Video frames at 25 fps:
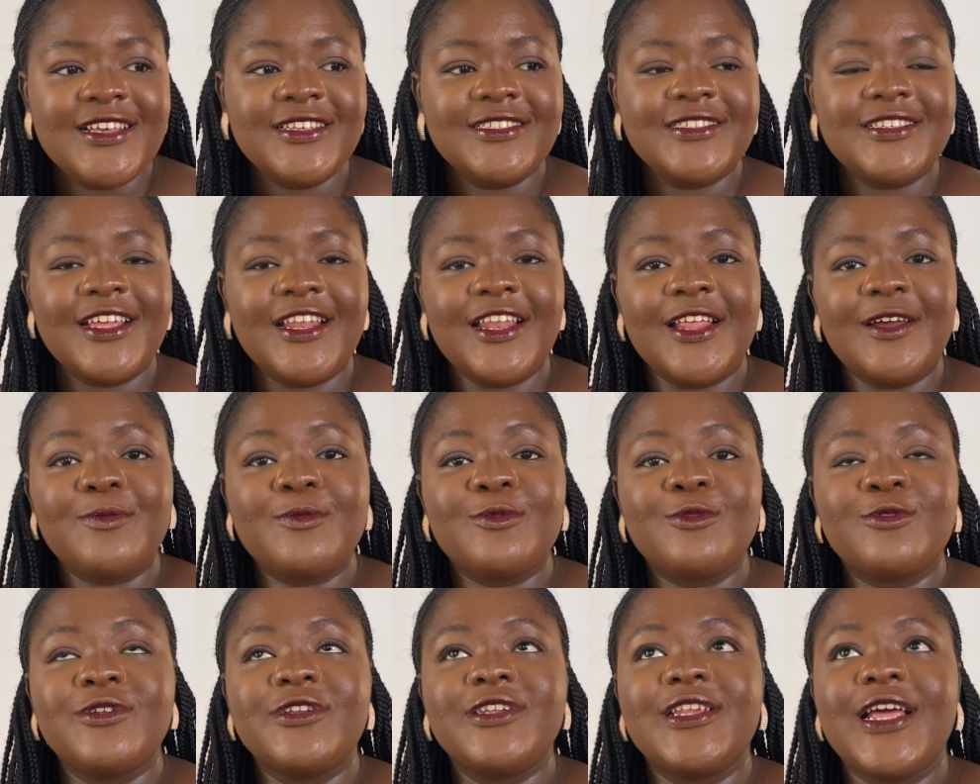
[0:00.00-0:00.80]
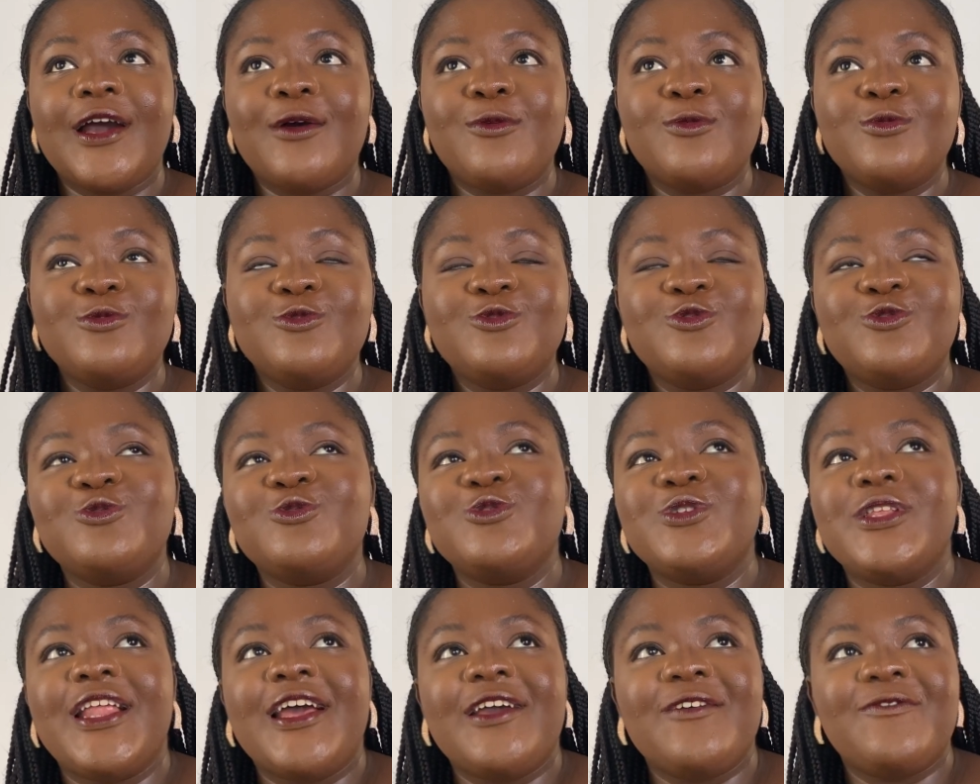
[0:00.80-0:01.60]
Salem I would
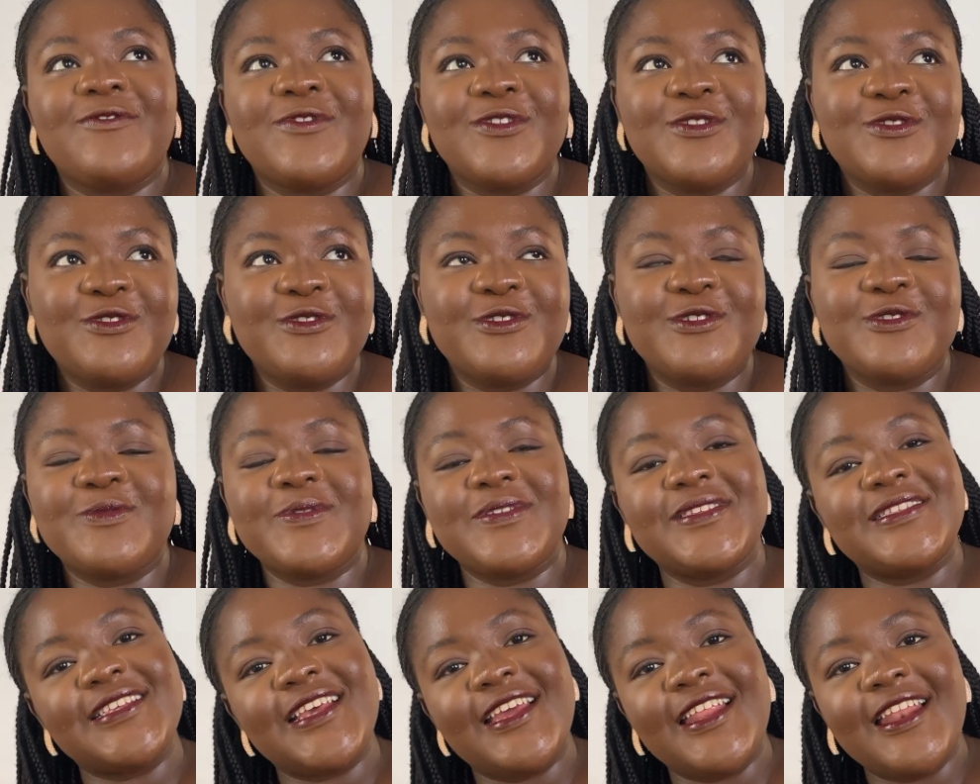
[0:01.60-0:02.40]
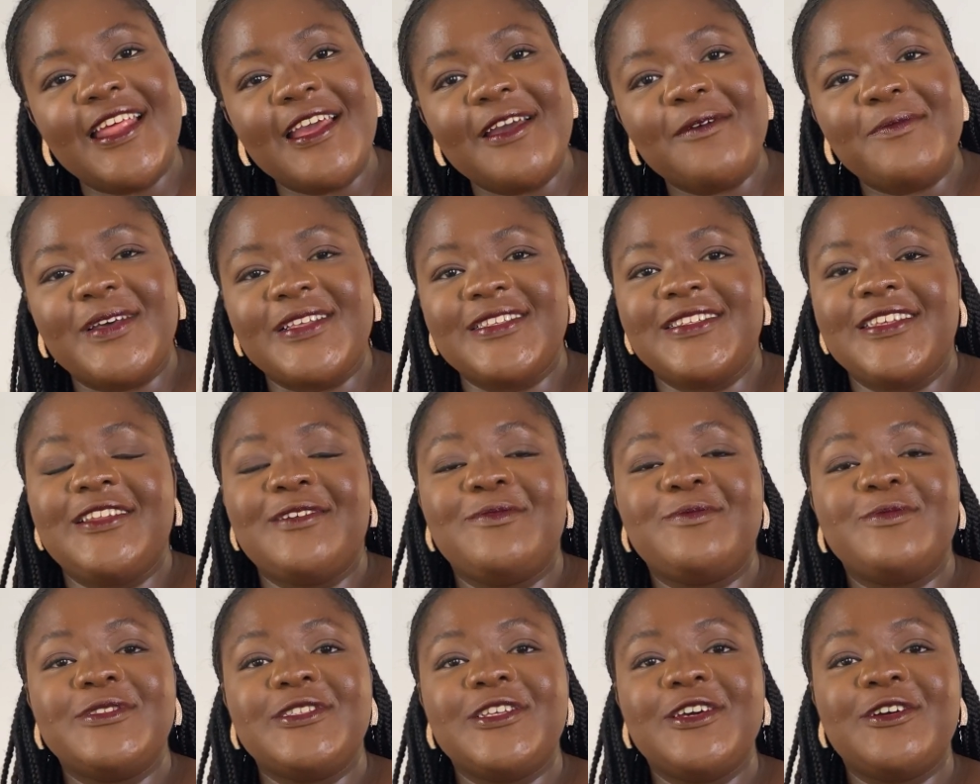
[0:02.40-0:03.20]
do live videos with Salem, and
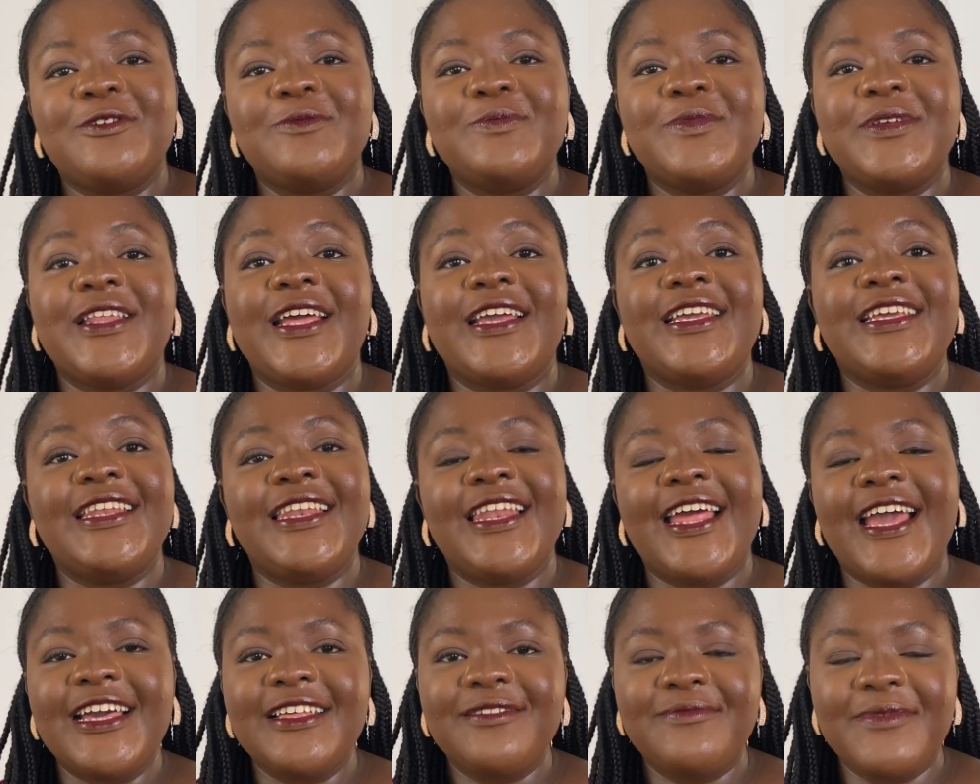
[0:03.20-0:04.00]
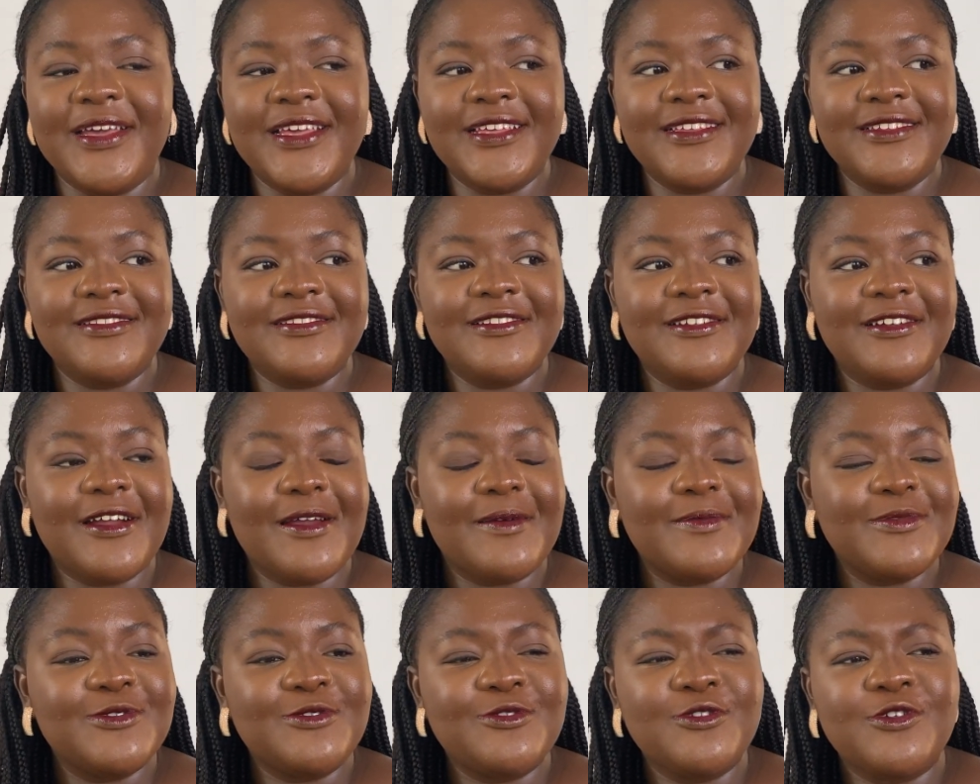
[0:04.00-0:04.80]
Salem would tell me that he liked my
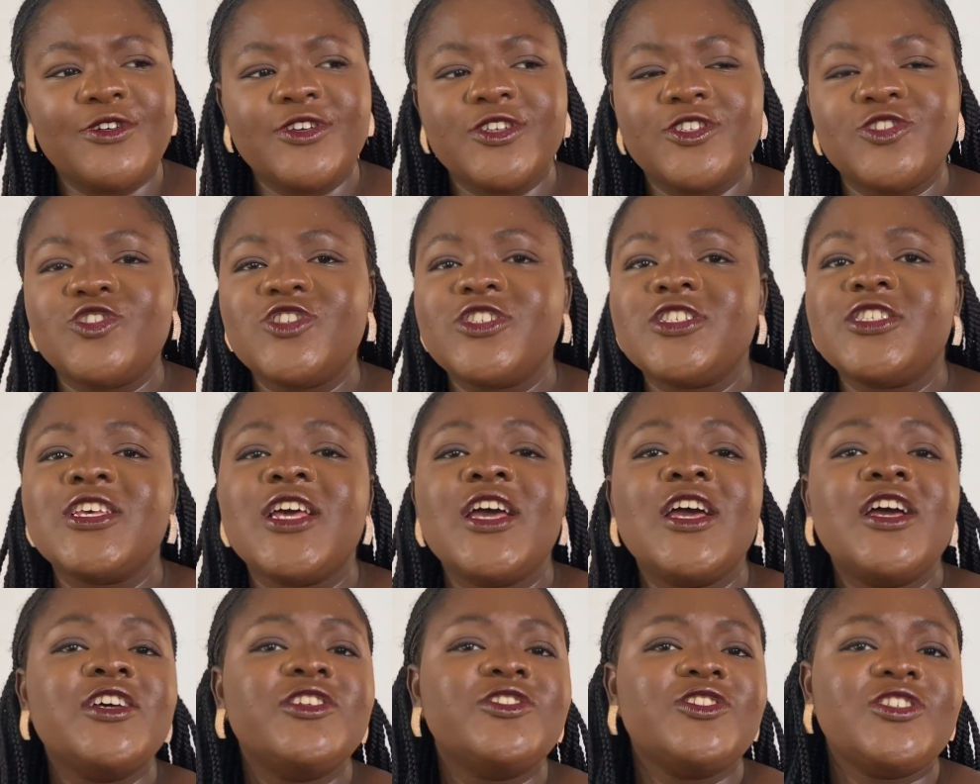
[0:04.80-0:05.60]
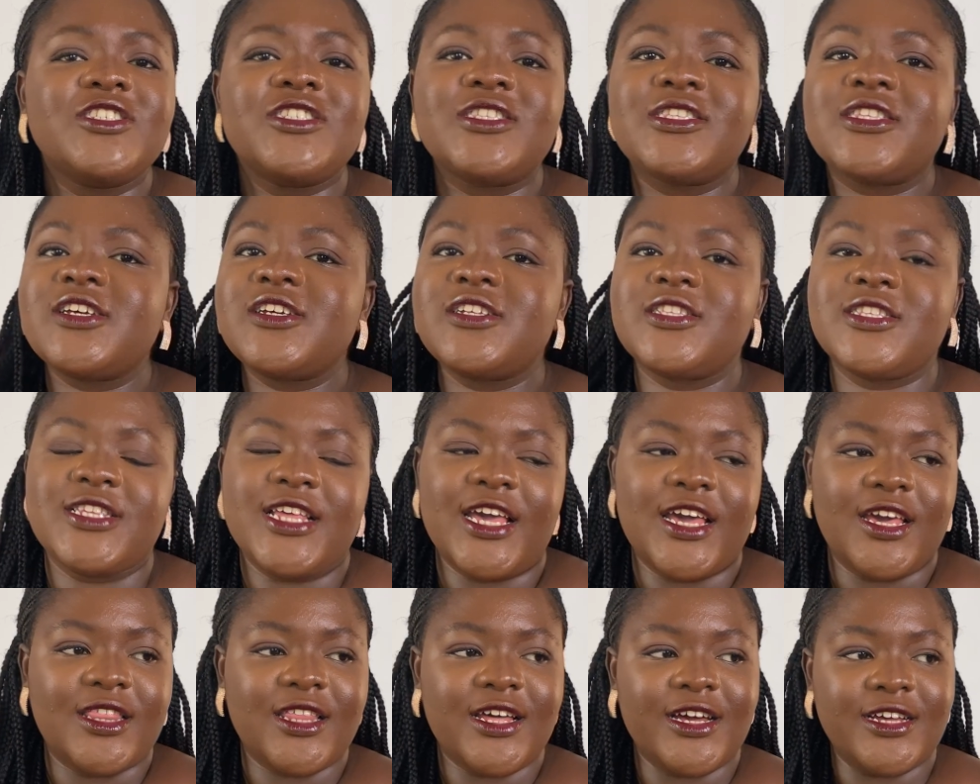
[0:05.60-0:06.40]
Instagram stories, just things
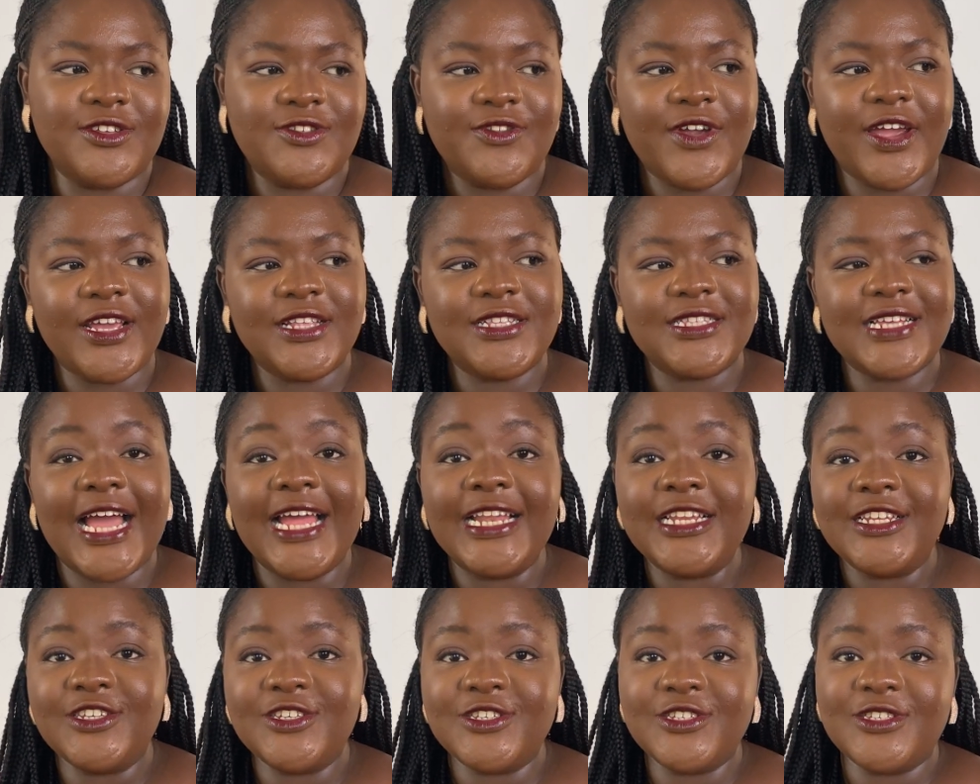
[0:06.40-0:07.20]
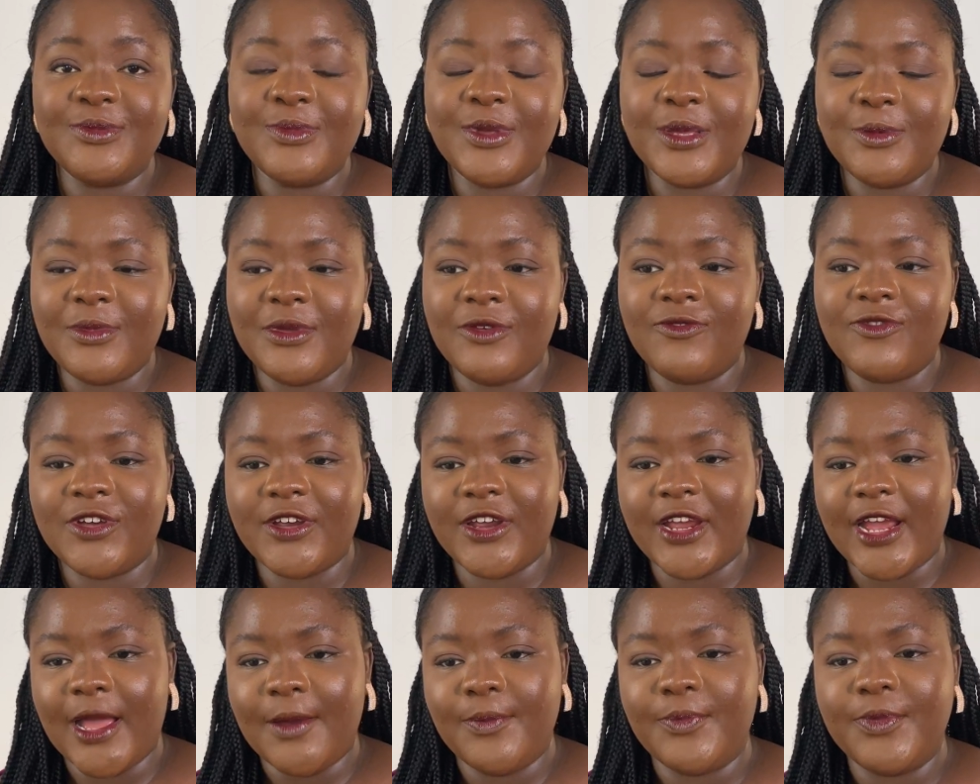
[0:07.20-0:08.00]
like that, right? And it used to make me
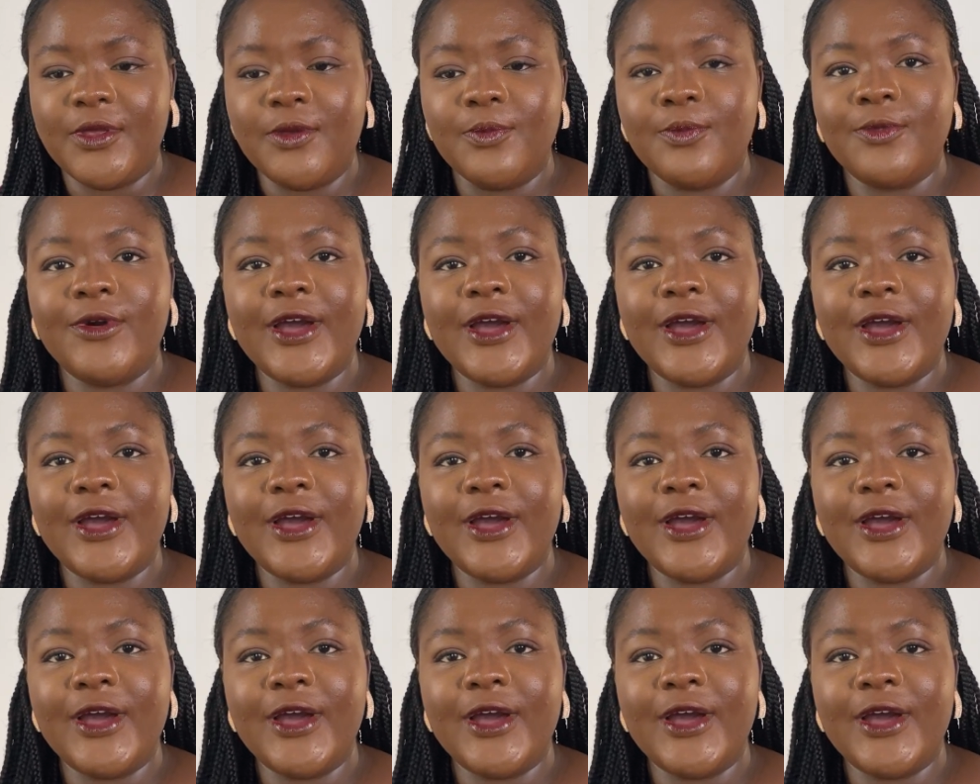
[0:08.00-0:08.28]
very happy.